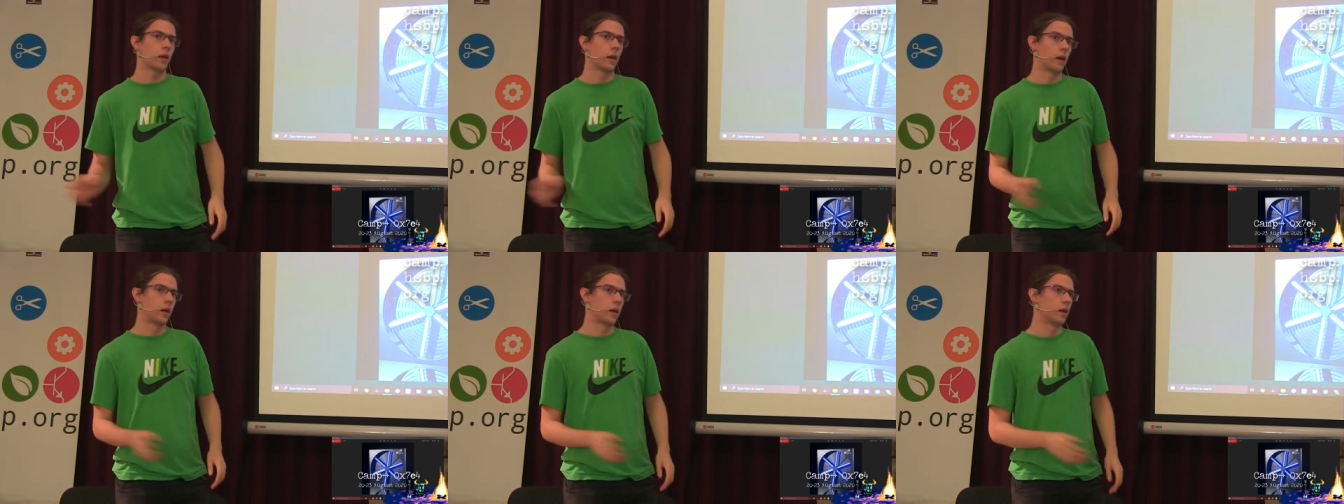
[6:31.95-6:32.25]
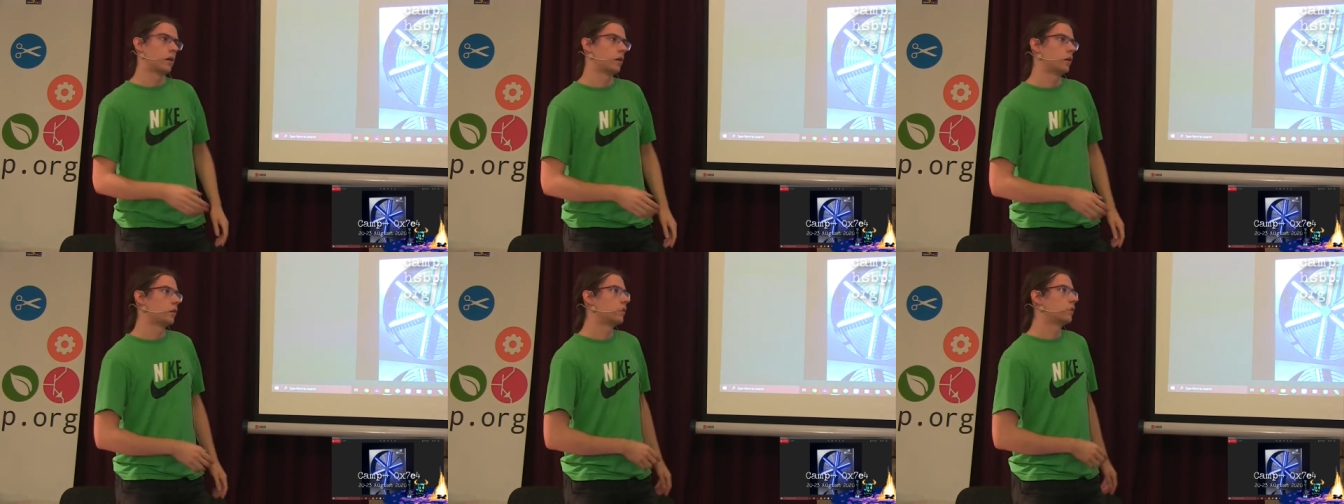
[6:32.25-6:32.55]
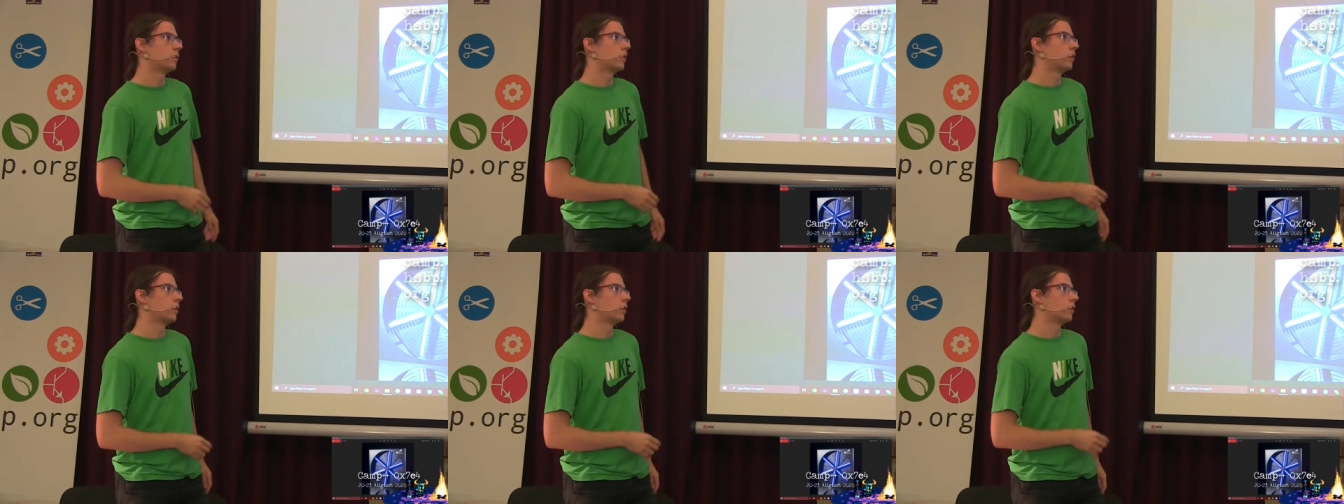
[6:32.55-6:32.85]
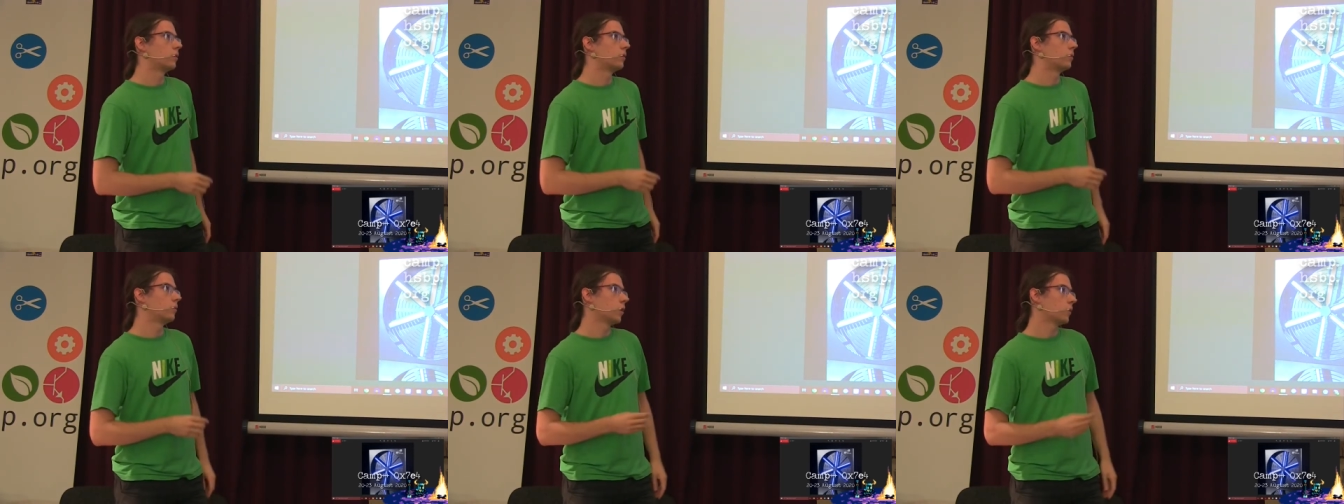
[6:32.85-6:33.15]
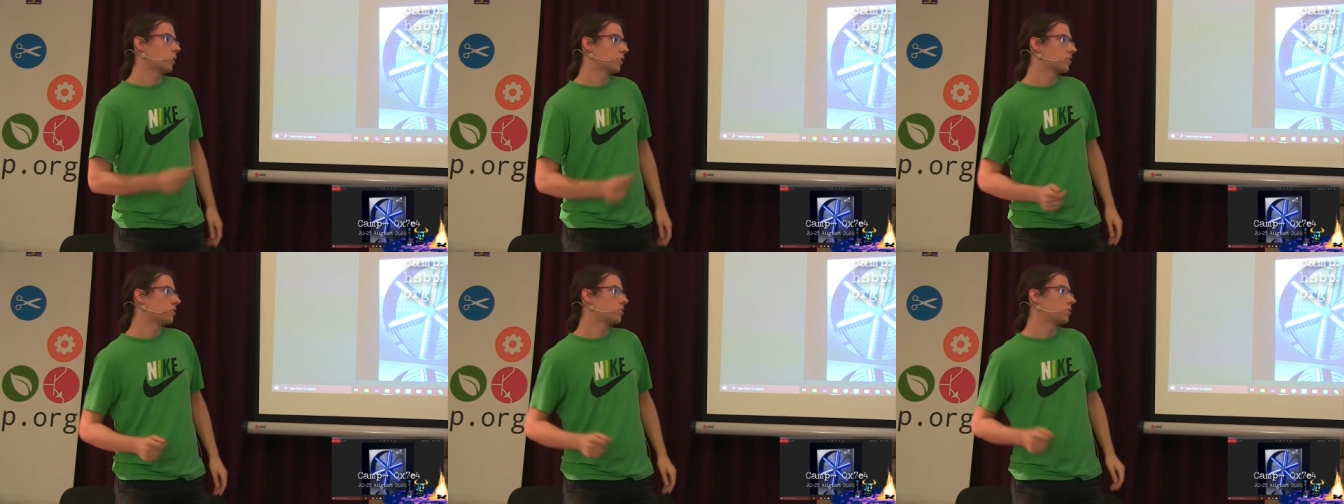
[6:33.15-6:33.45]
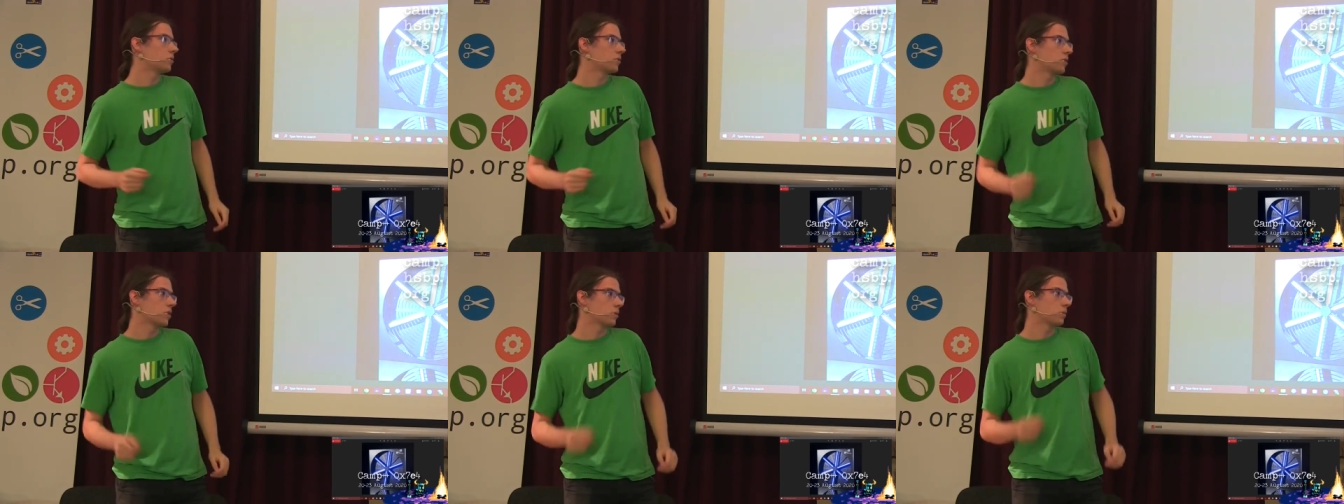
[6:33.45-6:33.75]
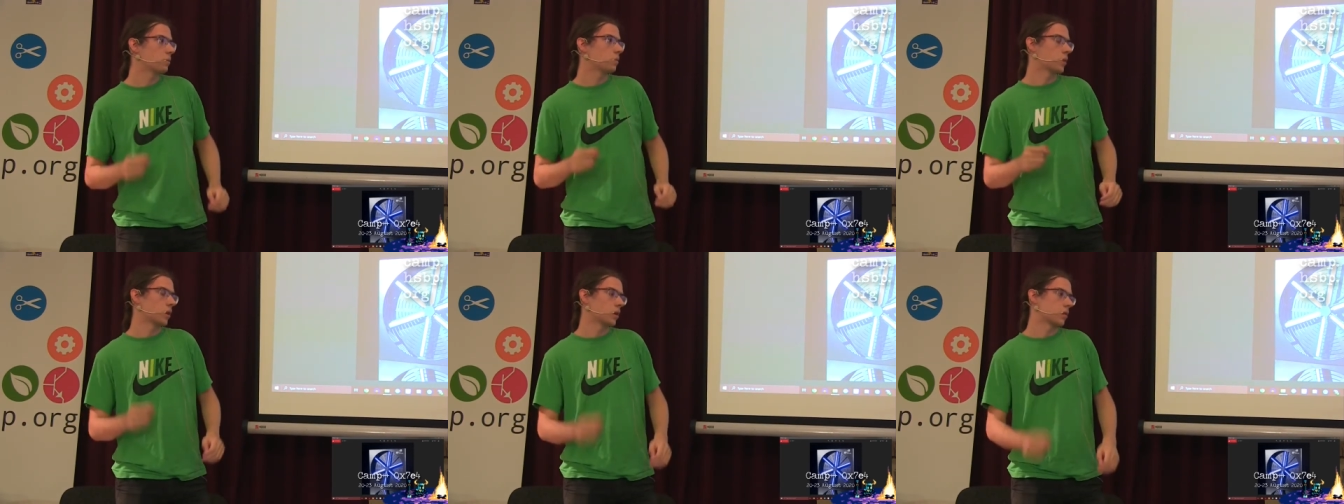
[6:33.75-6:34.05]
And uh, we wanted to use
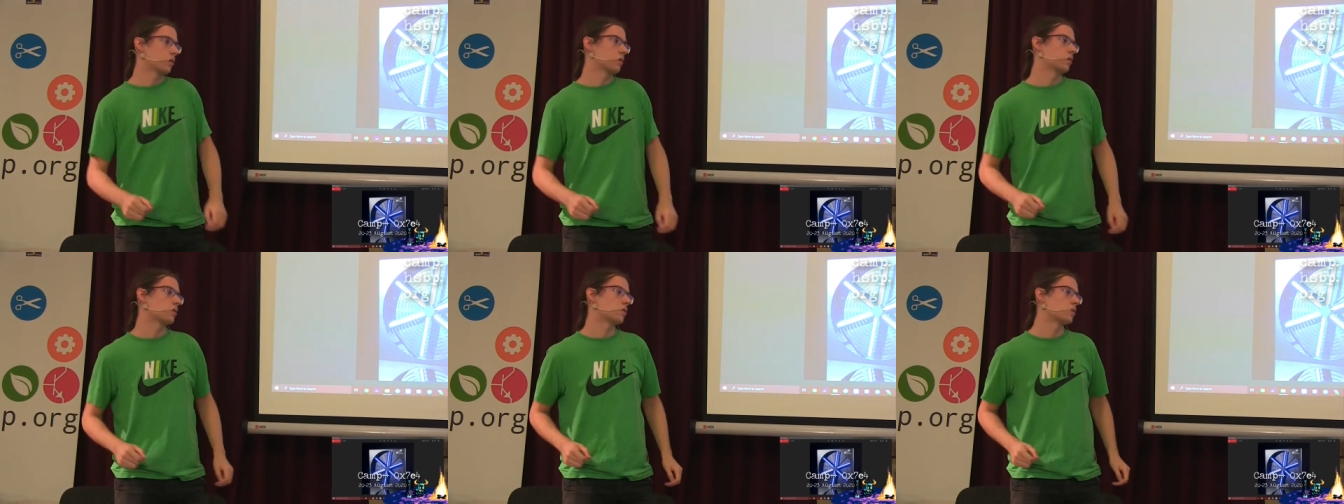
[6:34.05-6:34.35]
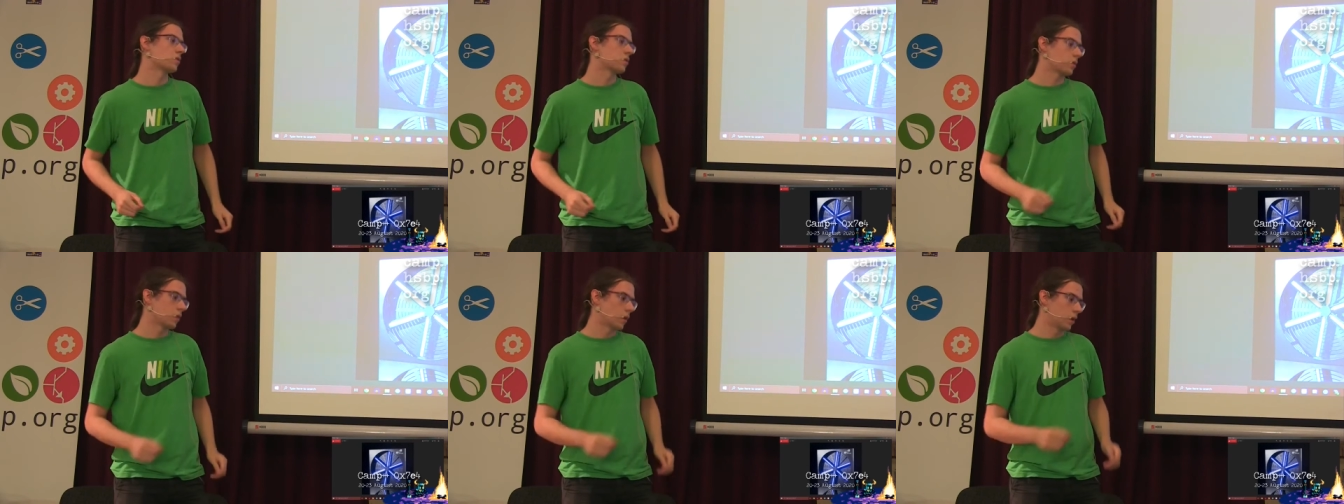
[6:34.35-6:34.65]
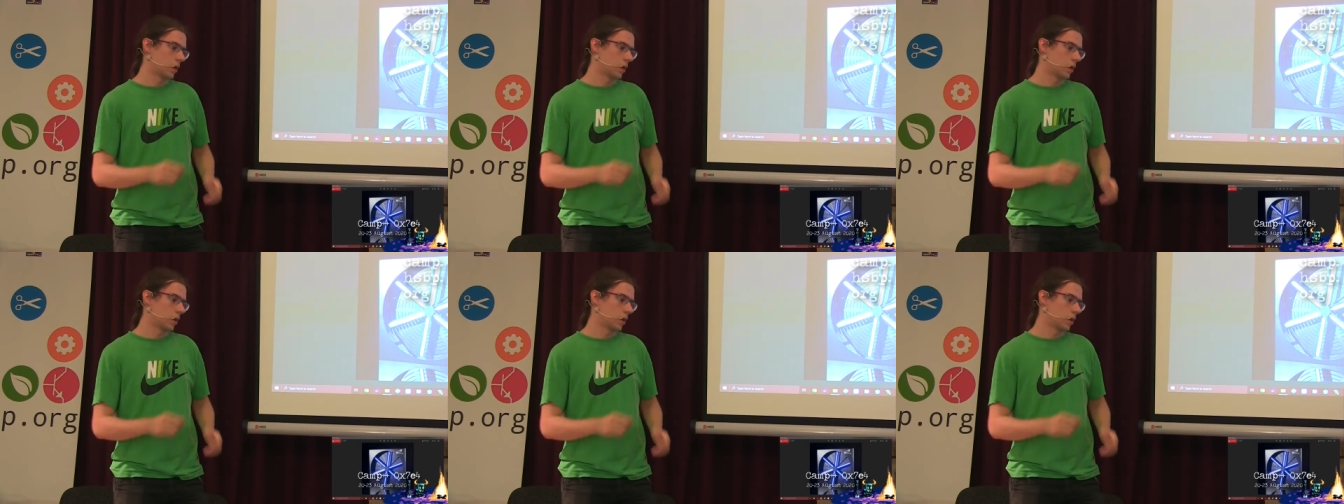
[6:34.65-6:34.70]
it because